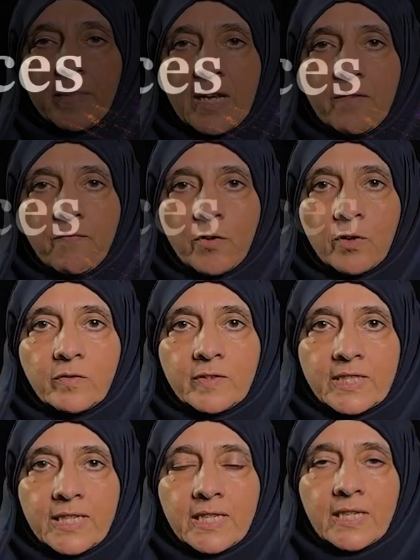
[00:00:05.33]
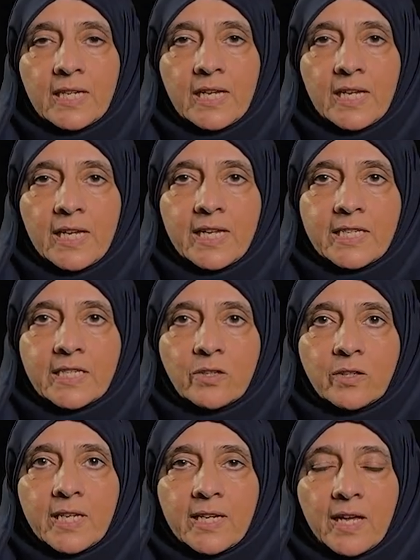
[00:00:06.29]
been involved in is
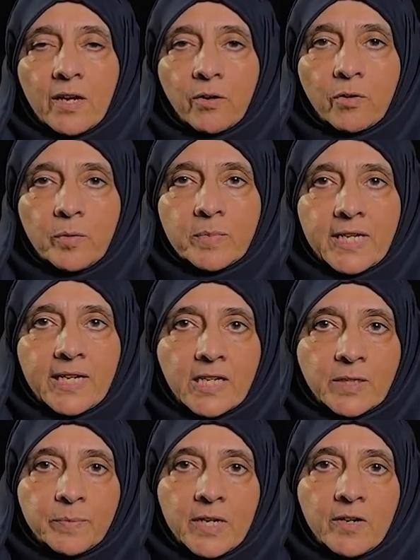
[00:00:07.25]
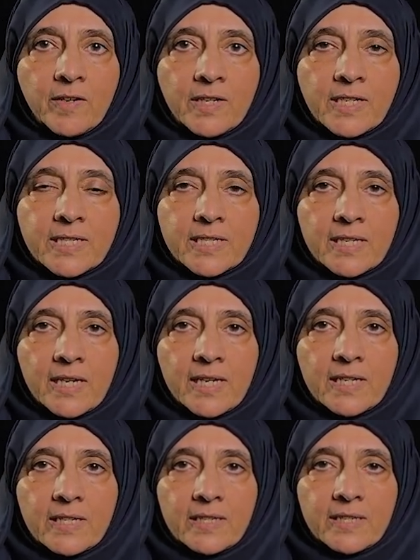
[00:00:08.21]
looking at groups that experience
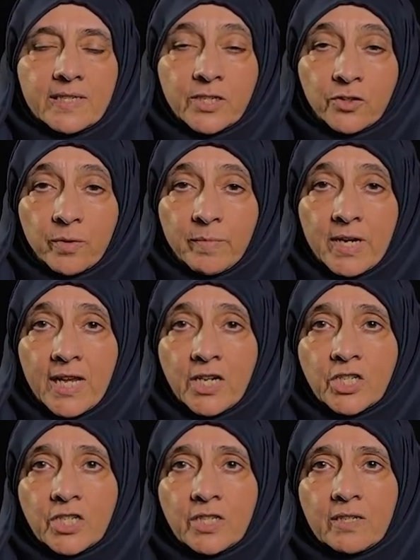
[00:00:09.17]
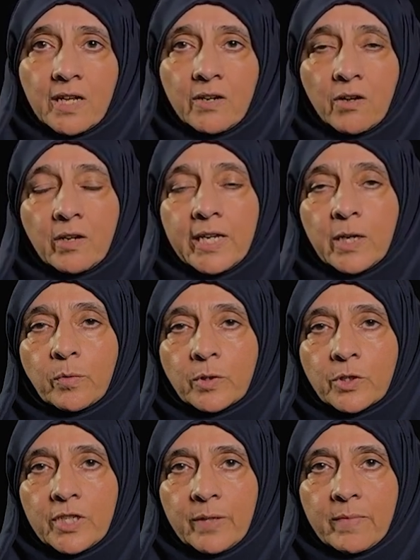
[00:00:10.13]
discrimination and unequal
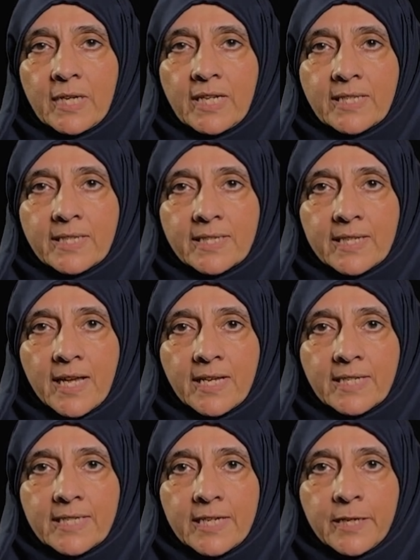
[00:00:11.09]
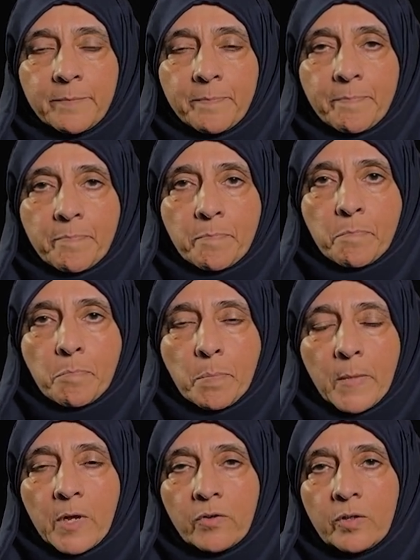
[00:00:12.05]
treatment in society.
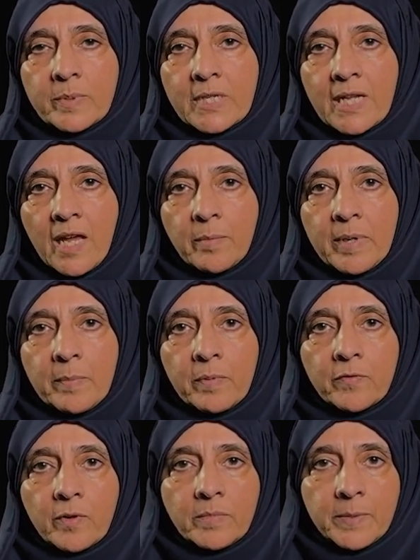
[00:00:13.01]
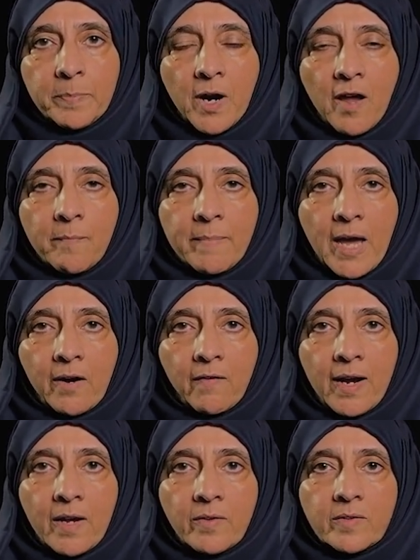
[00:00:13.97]
Groups like people from deprived
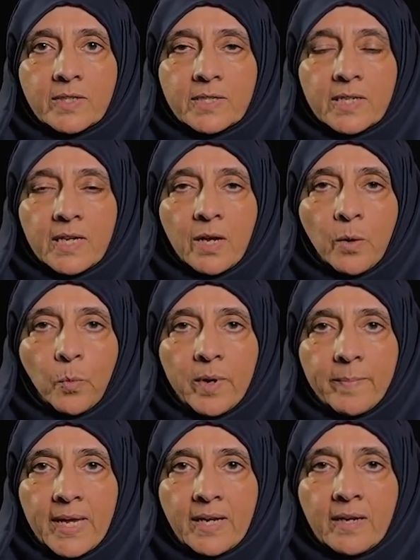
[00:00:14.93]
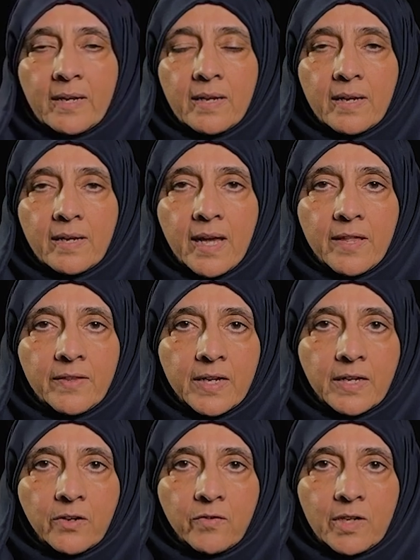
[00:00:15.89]
backgrounds, women,
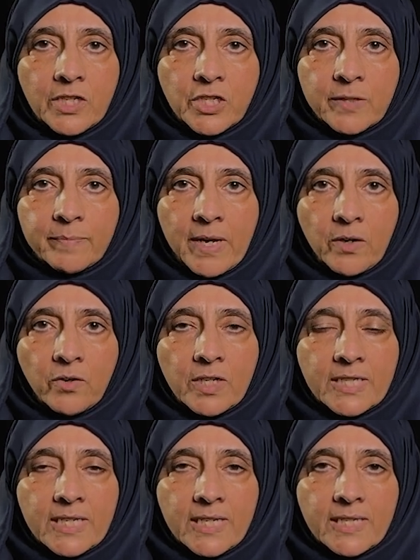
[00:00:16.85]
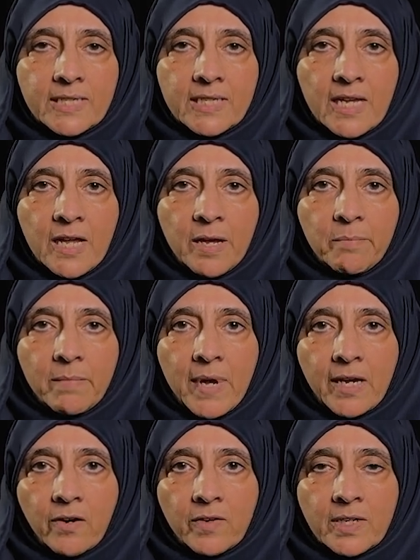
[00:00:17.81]
ethnic and religious minorities,
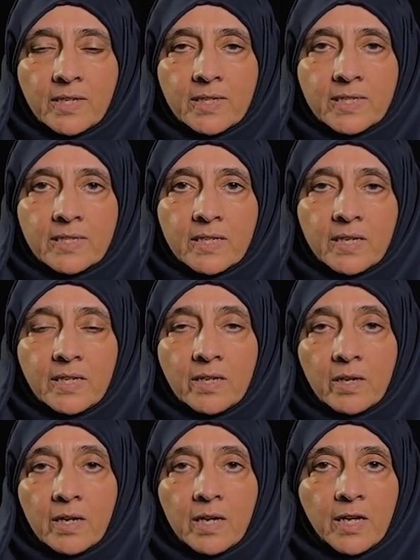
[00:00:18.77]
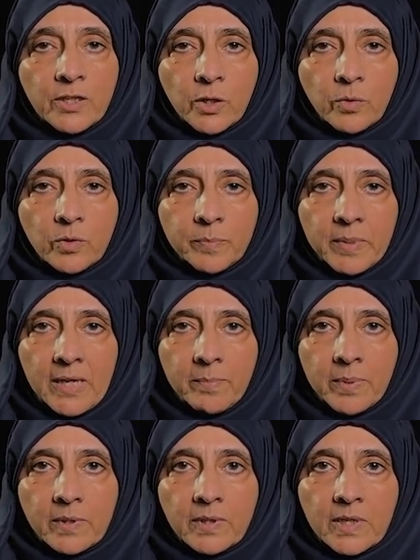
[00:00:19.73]
migrants, younger and older
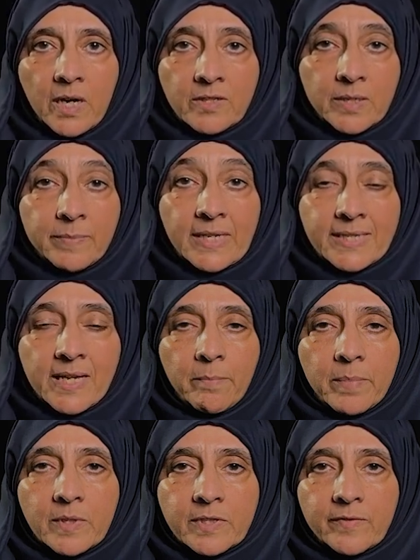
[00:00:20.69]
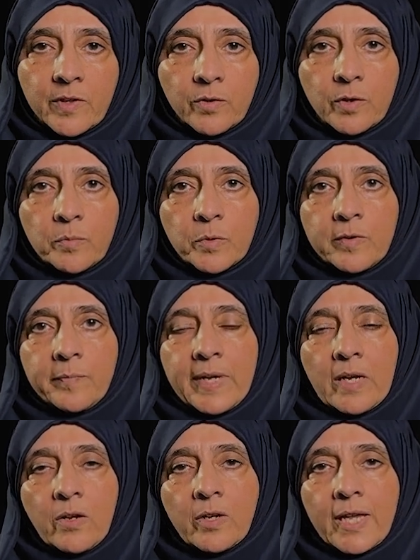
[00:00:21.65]
people are some examples of the groups we've
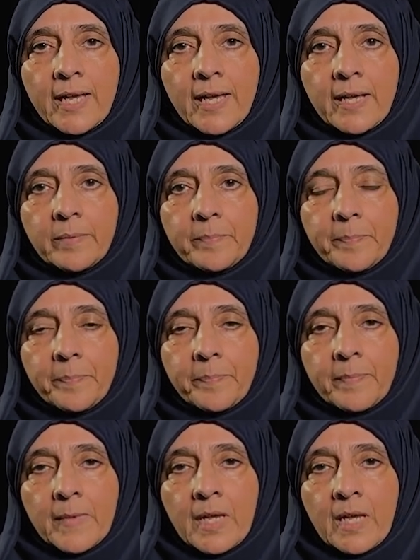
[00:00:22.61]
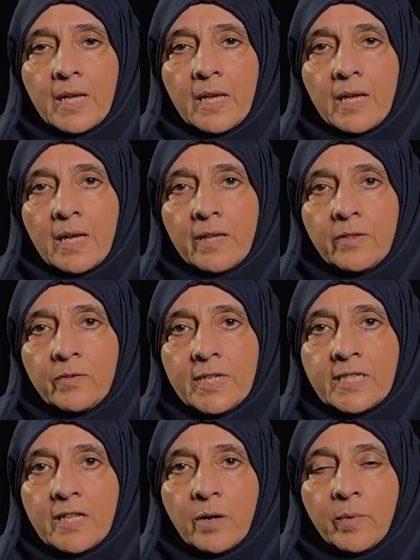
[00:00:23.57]
been looking at. The
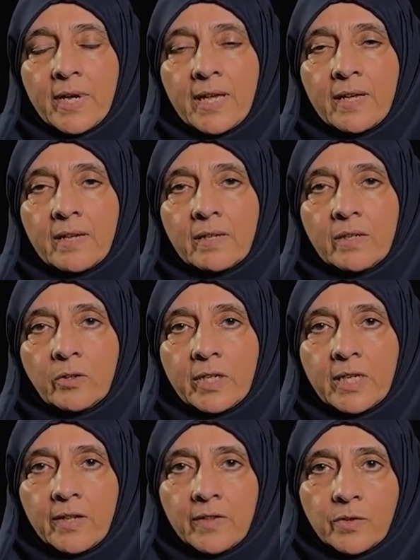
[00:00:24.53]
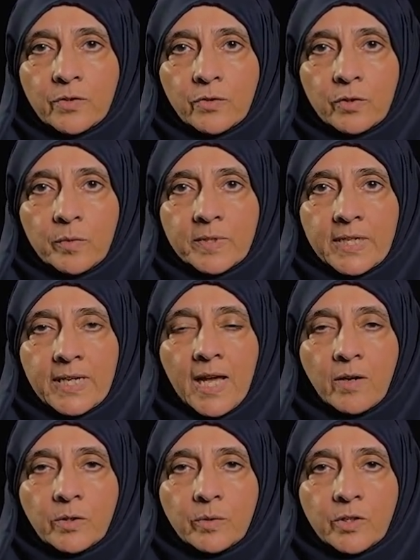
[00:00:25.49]
reason that we're looking at those groups and
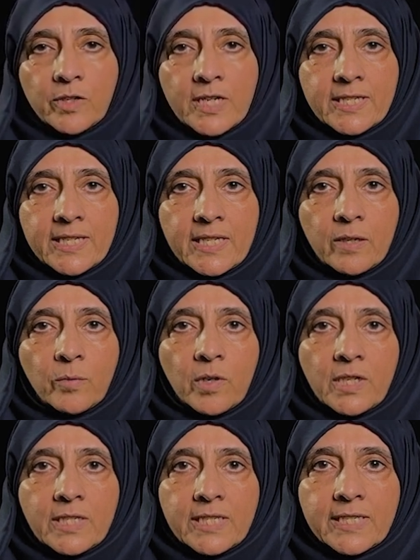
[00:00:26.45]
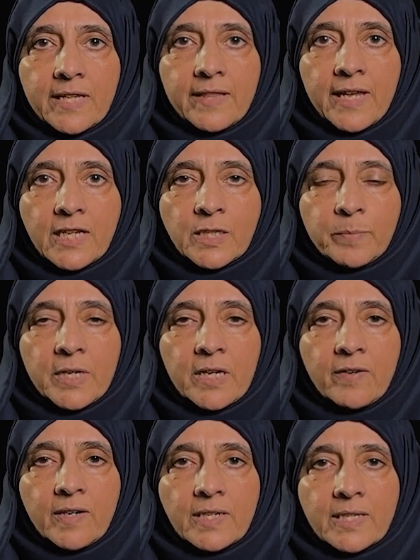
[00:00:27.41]
how to address the inequalities that they
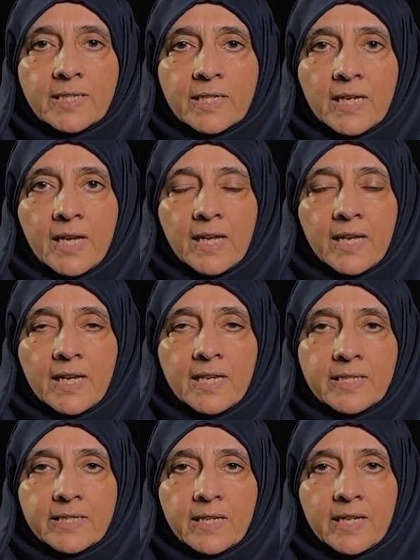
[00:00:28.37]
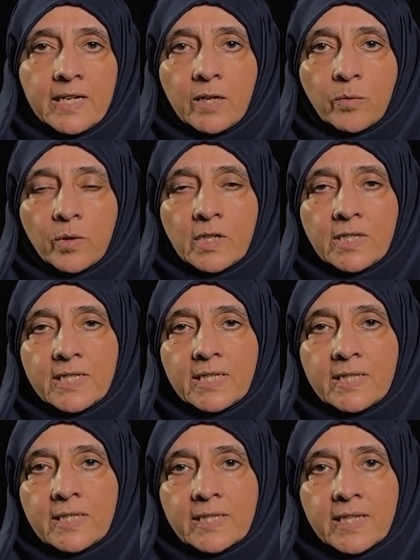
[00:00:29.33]
experience is that inequalities
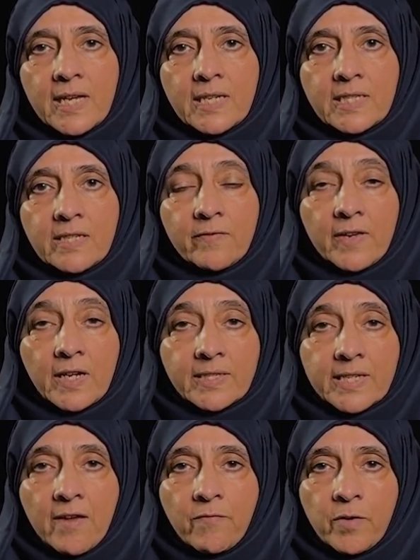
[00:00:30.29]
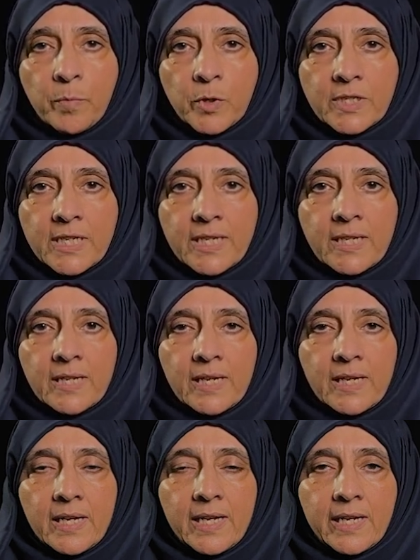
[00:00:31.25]
in society affect everybody.
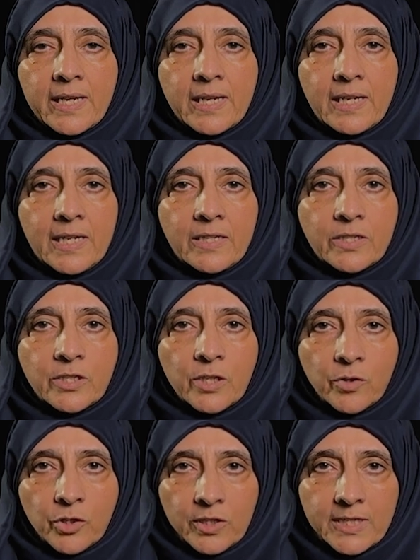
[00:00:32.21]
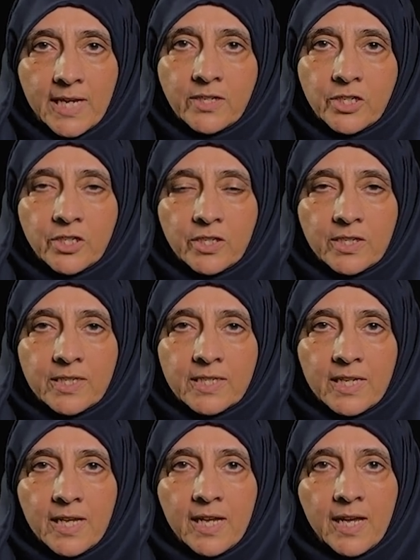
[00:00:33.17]
It can lead to social
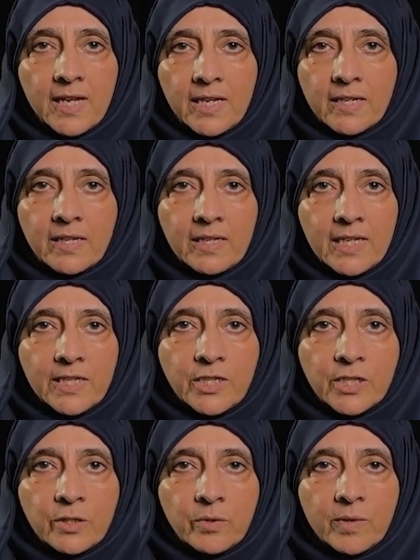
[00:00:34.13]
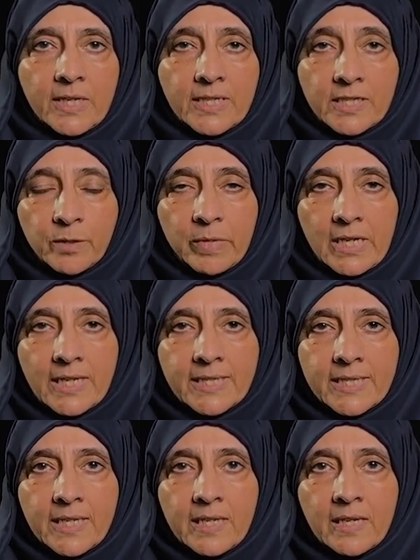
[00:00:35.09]
tensions, and it can lead to
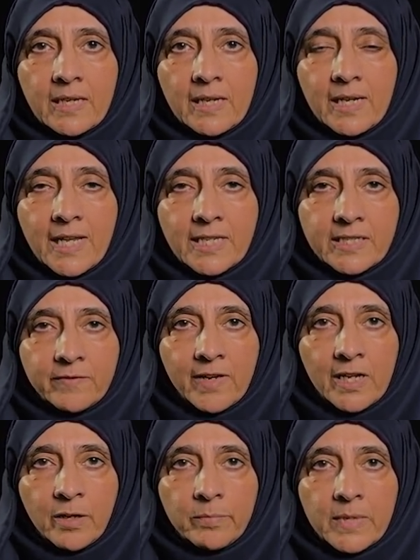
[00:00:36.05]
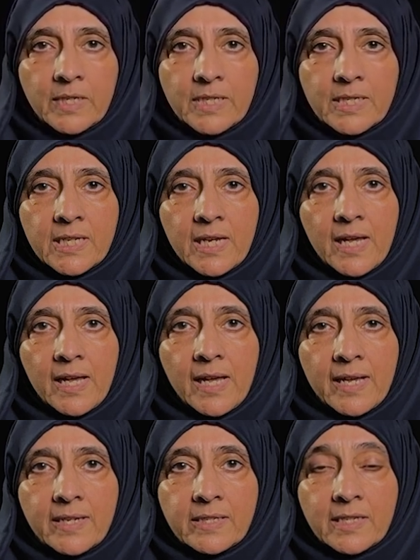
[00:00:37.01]
instability, less development,
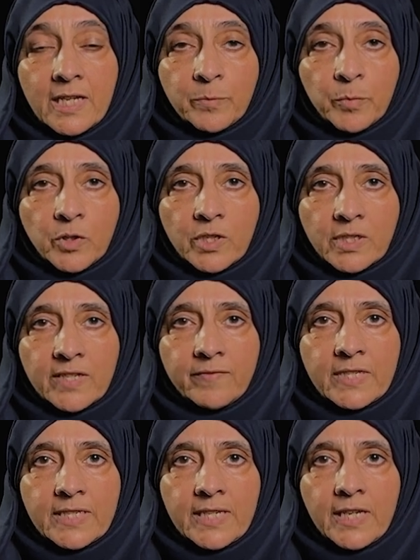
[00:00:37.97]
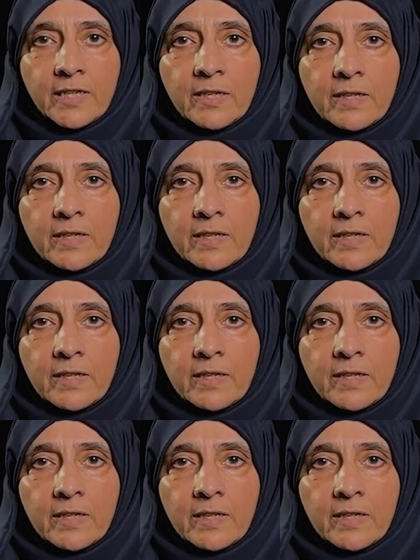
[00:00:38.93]
and less productivity